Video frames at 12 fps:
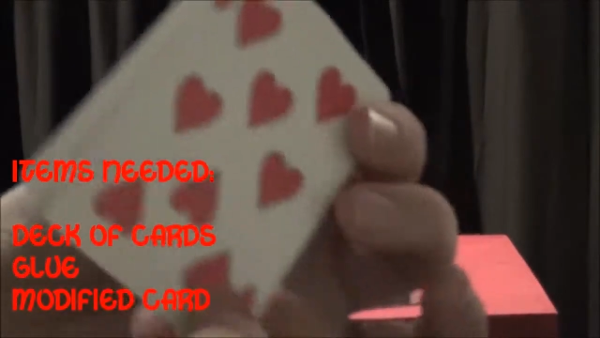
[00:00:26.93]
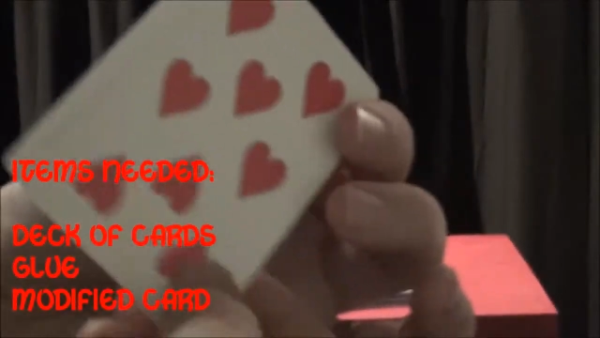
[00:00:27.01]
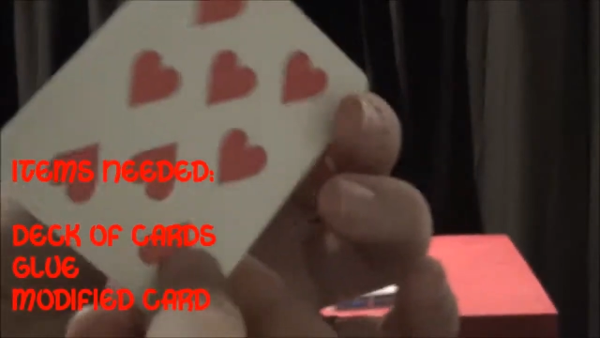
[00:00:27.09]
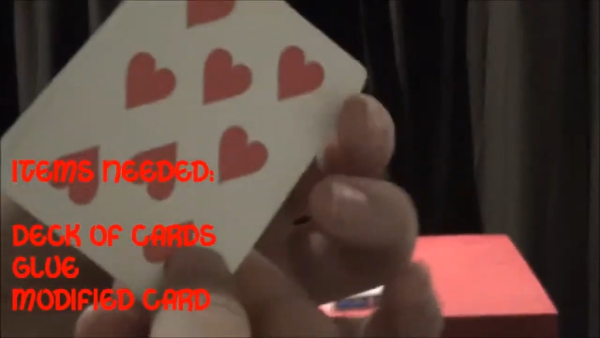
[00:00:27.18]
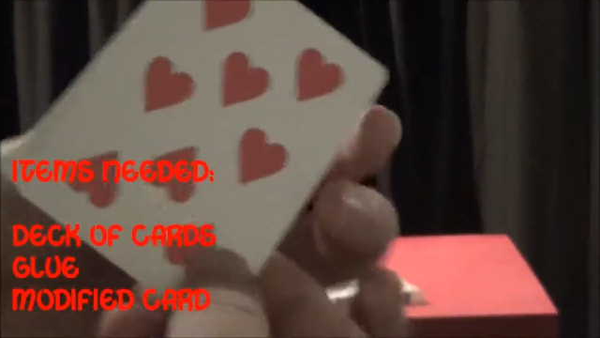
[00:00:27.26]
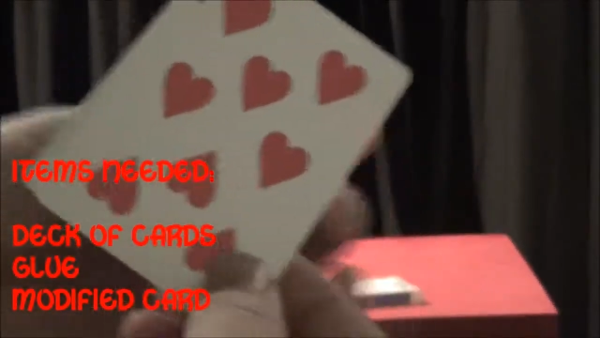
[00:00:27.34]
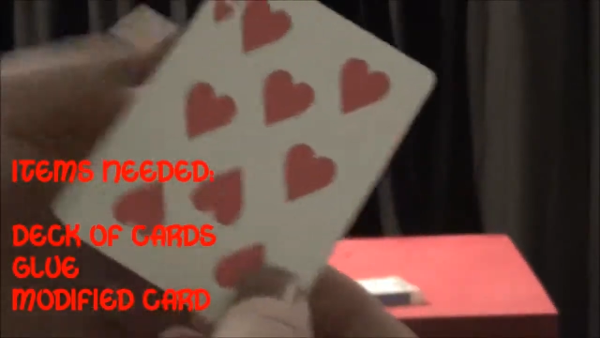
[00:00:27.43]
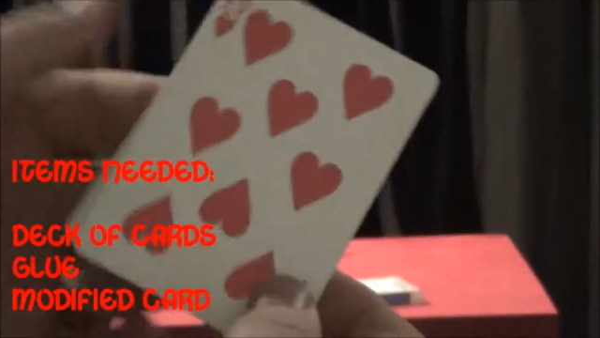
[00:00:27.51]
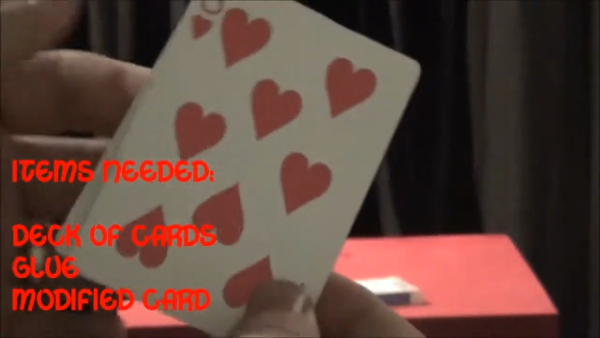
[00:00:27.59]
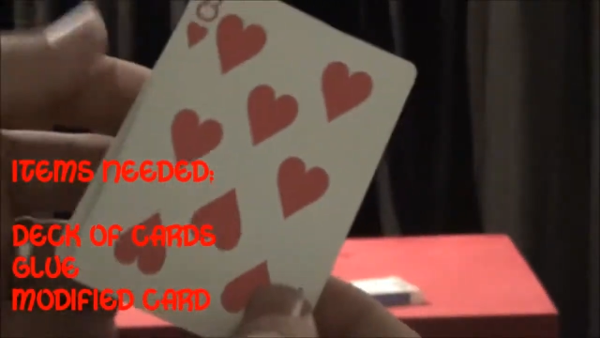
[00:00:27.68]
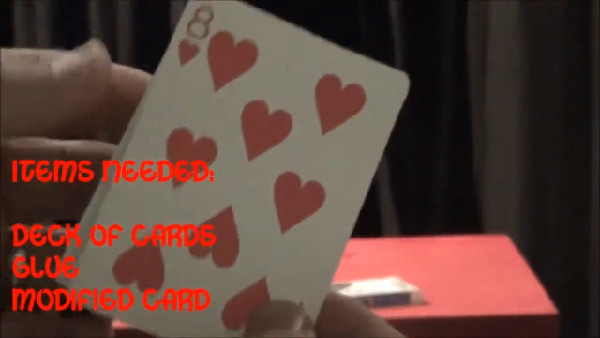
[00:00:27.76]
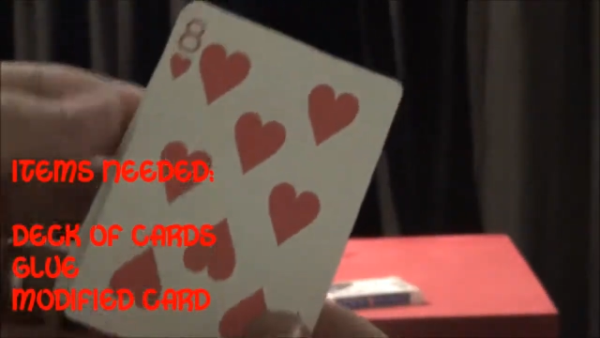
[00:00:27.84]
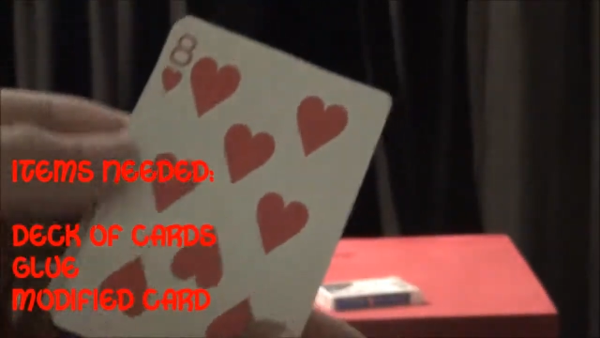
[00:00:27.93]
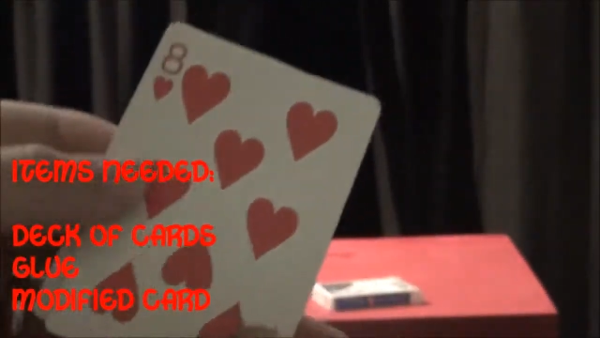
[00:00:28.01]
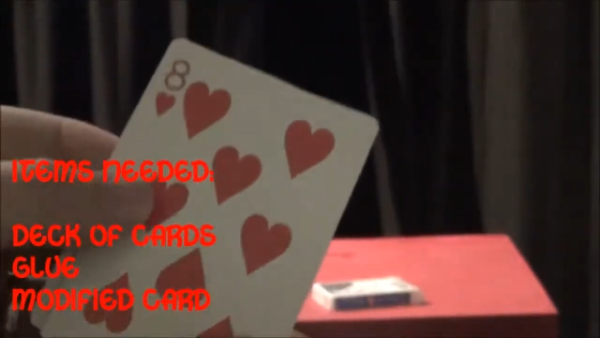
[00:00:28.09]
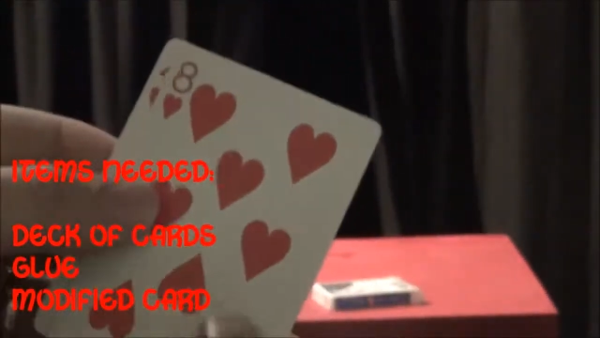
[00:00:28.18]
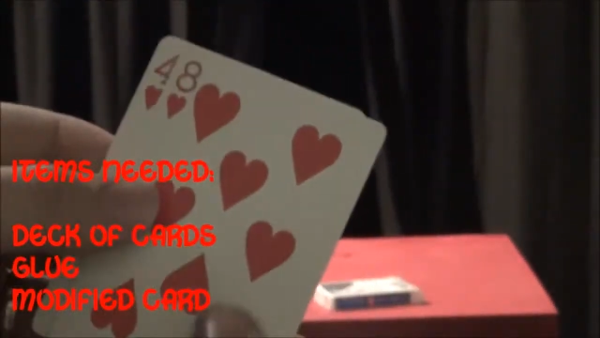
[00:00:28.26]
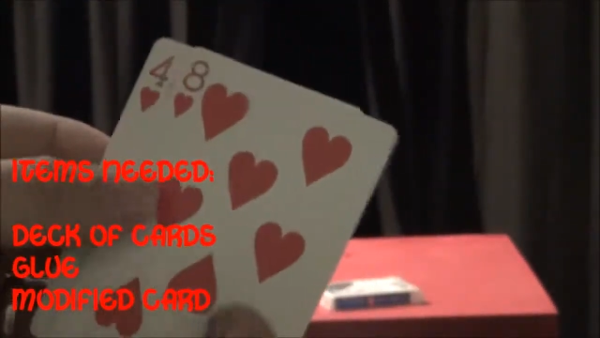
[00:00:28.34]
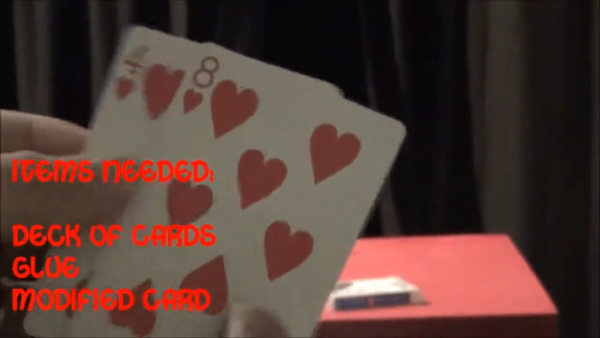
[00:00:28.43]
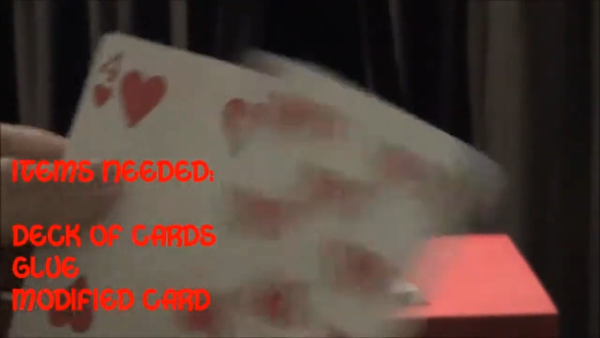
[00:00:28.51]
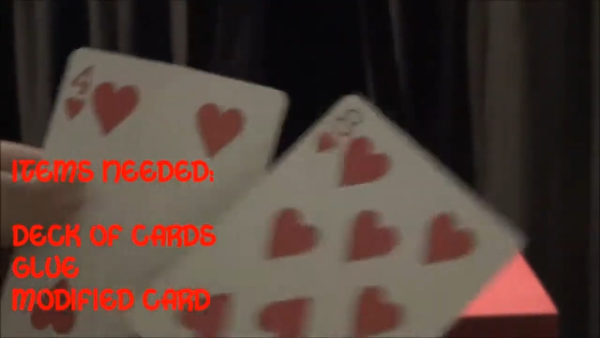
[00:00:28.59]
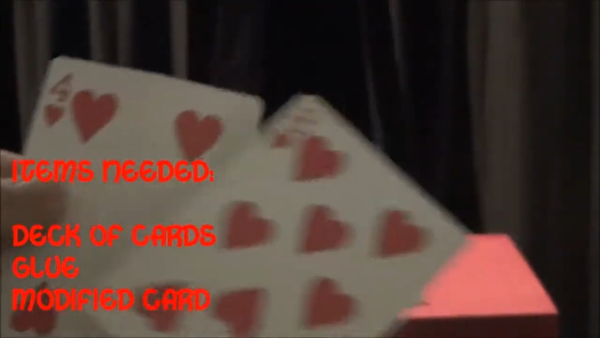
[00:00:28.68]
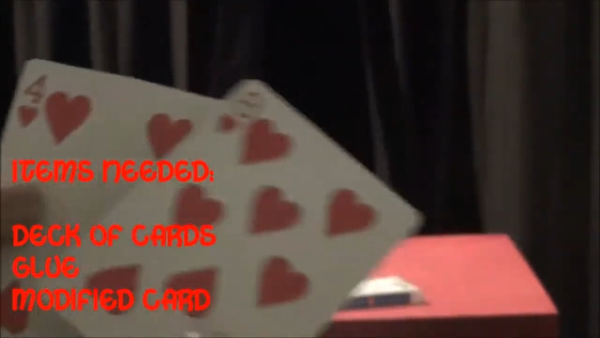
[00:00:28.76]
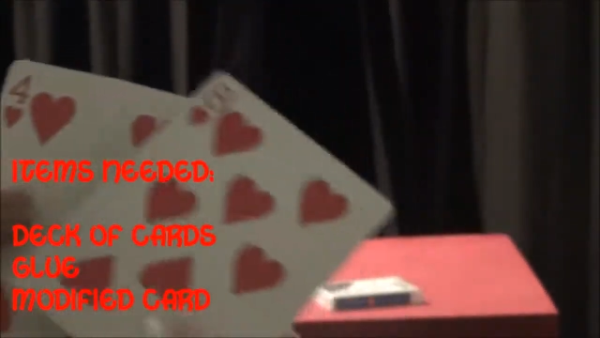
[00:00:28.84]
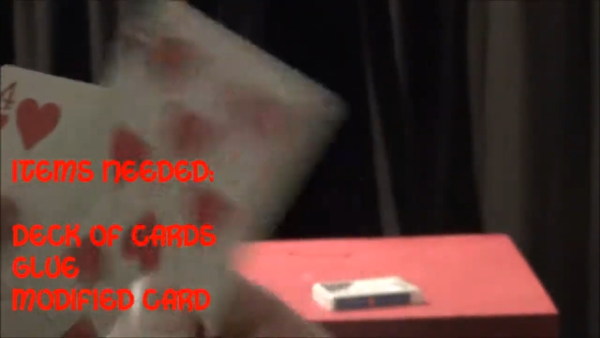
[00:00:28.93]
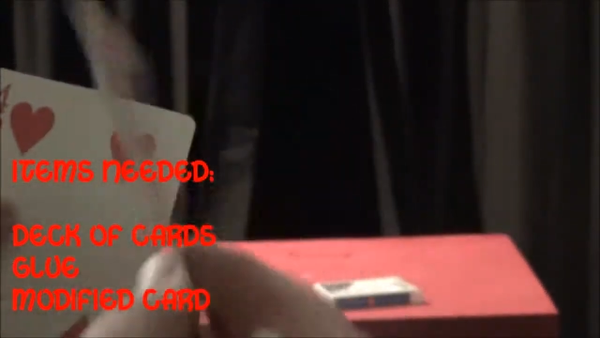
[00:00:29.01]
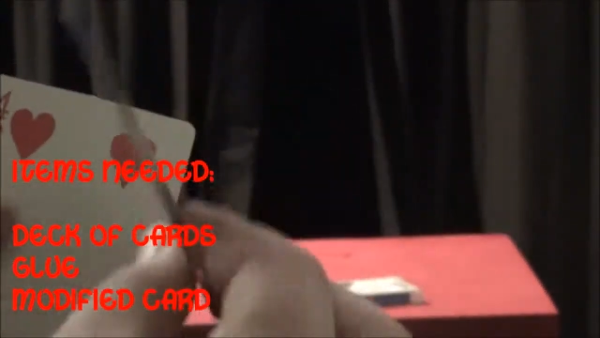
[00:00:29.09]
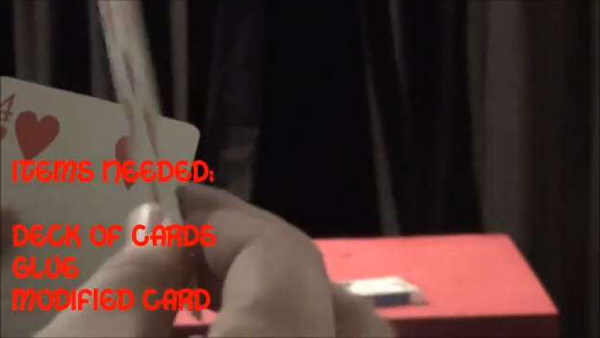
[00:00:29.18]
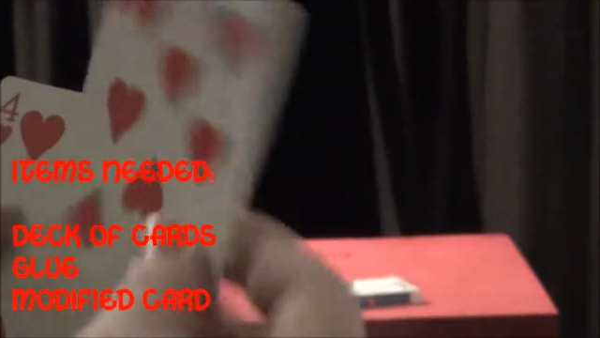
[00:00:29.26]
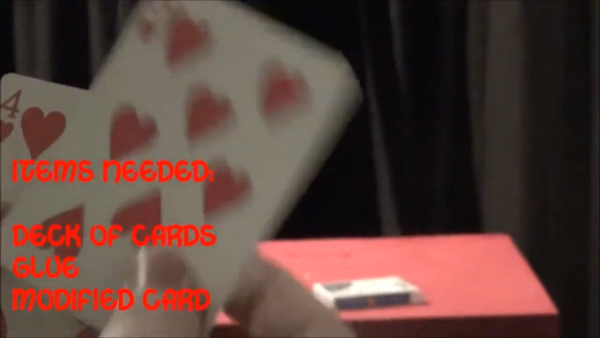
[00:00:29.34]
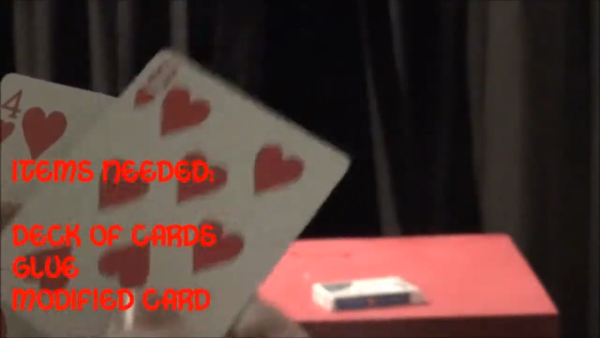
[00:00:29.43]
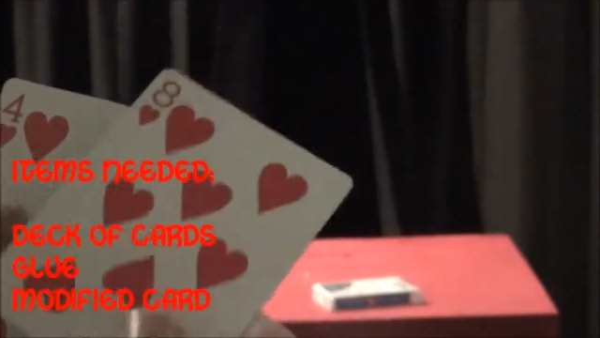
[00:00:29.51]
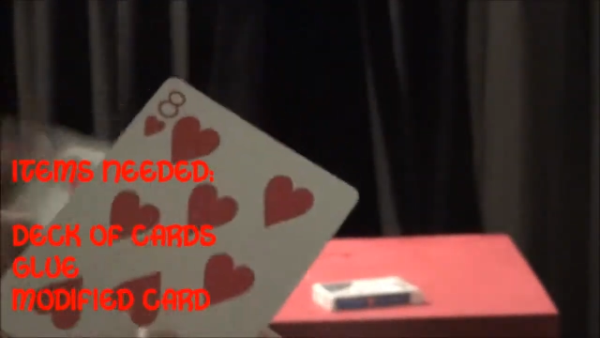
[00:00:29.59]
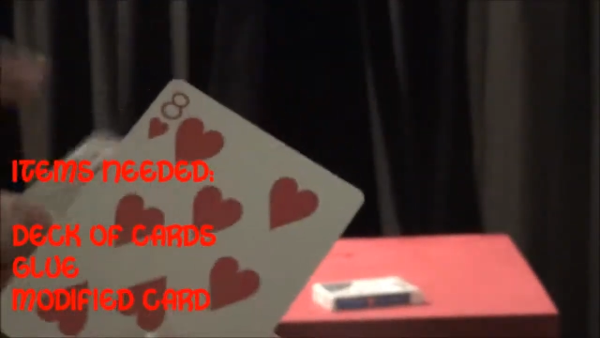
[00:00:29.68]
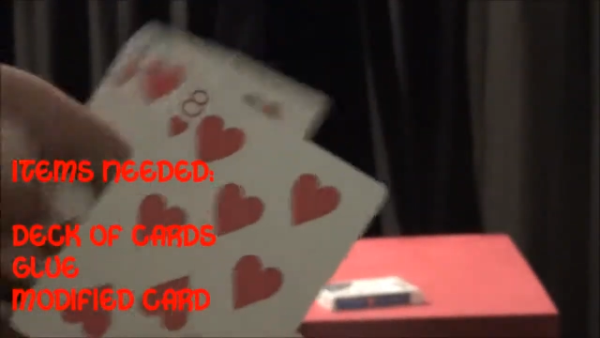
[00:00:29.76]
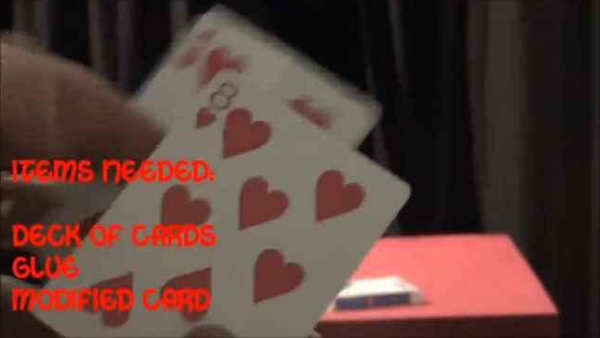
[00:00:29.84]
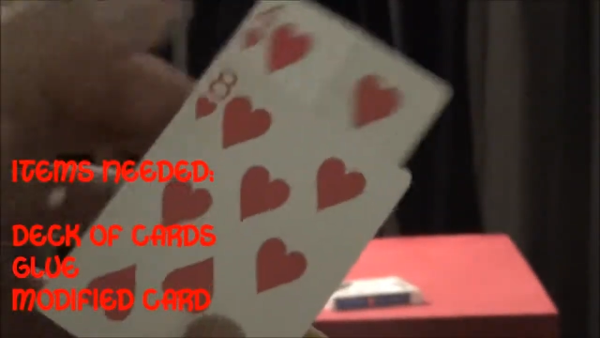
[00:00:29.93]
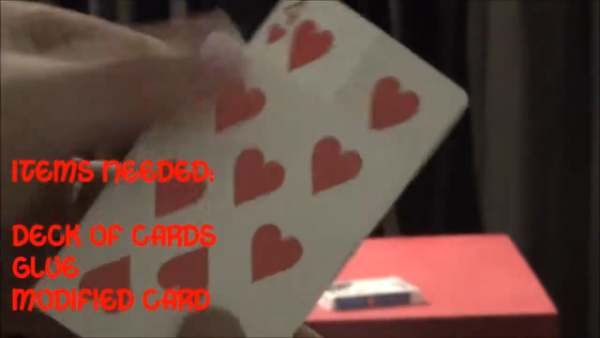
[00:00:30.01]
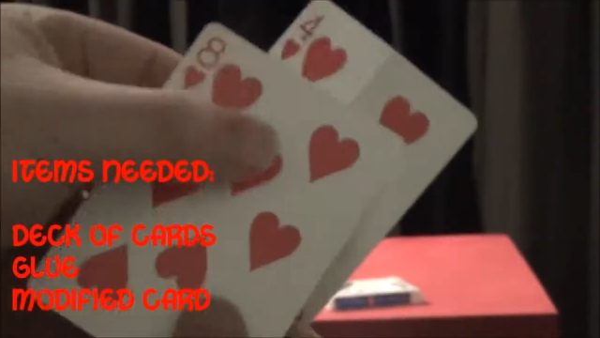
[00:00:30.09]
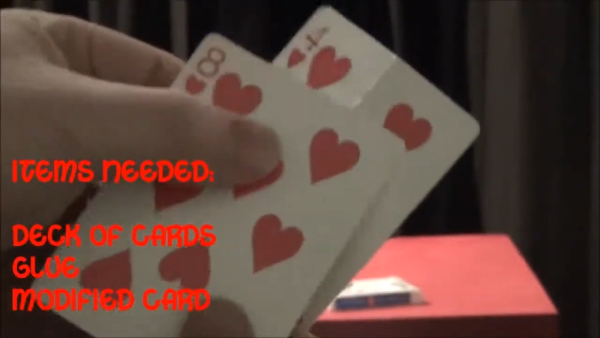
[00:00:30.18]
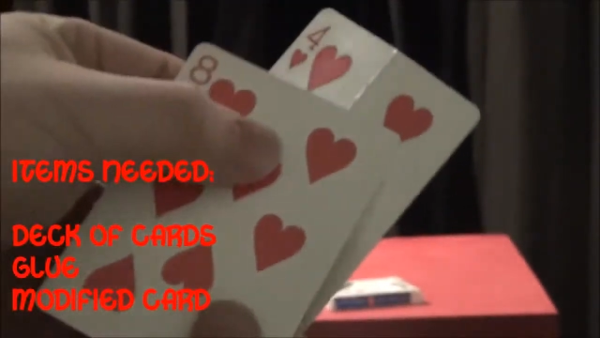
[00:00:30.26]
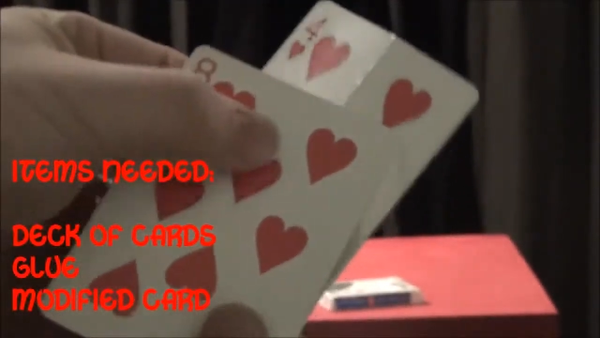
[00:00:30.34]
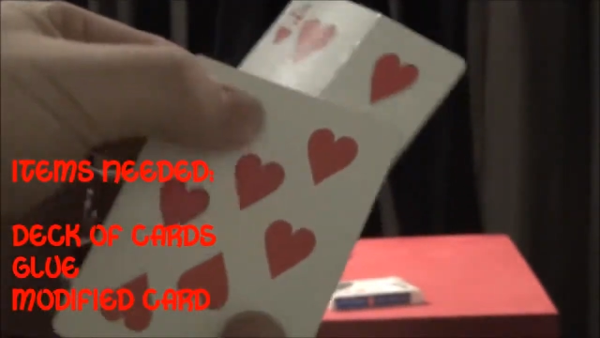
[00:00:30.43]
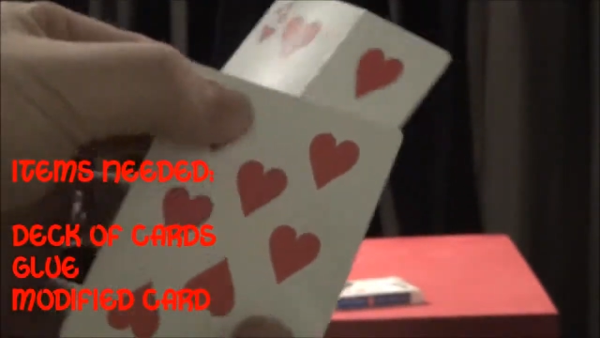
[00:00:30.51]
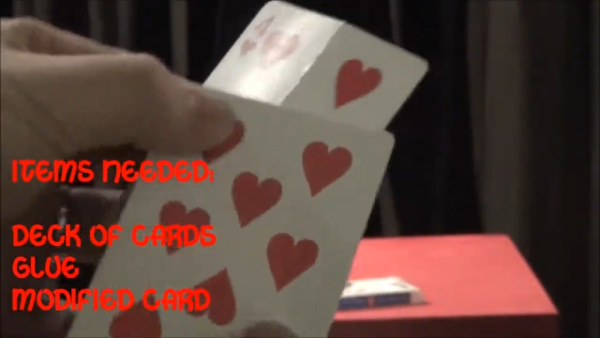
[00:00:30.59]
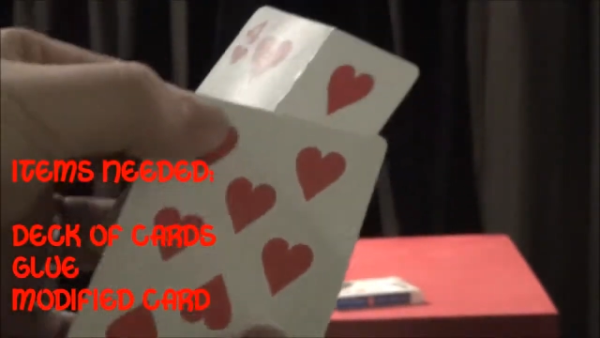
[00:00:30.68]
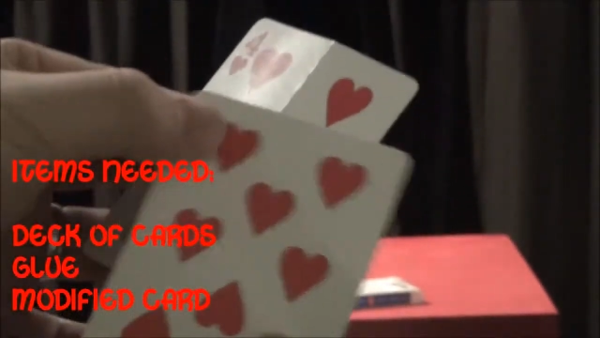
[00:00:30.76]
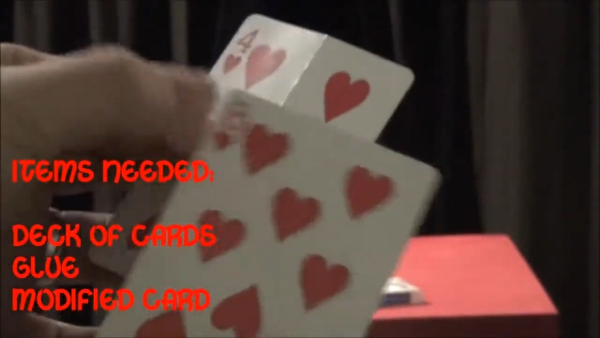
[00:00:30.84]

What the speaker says: Nobody's mouth can be seen.